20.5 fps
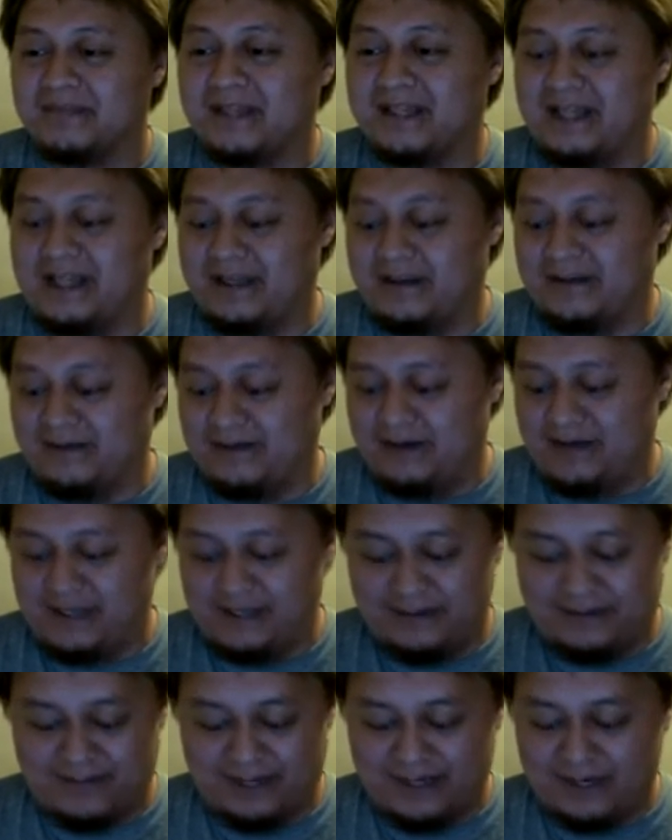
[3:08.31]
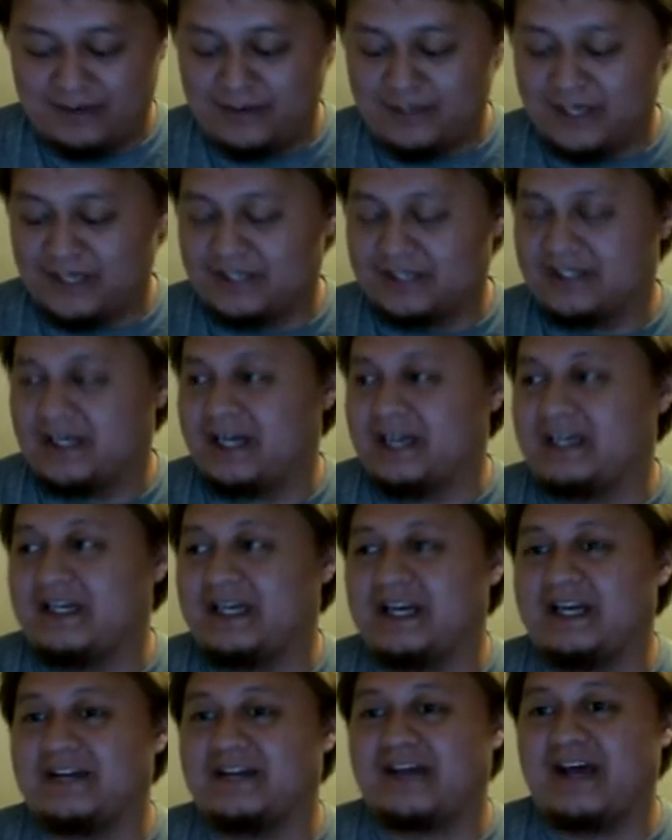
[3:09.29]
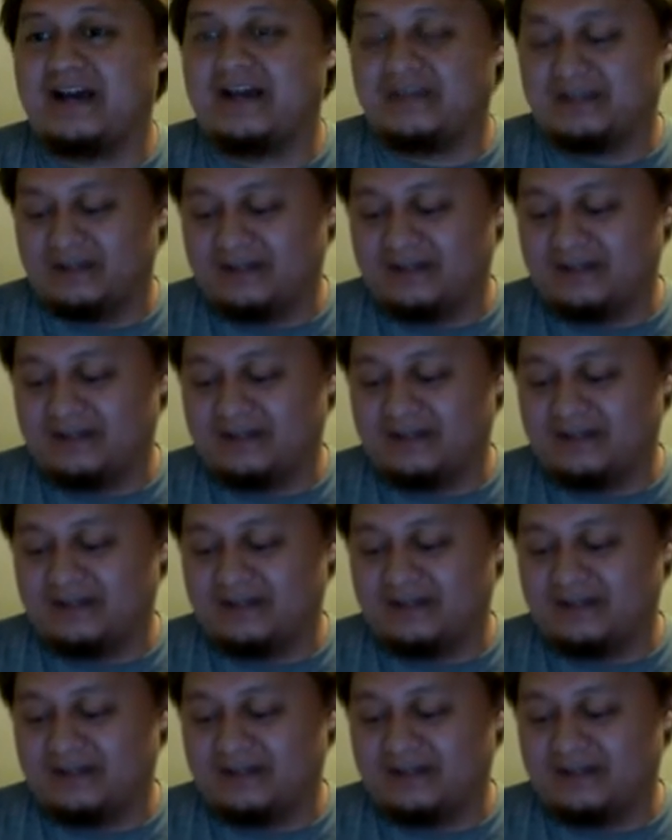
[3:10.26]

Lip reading: any of my Aromages die, gain 1,000.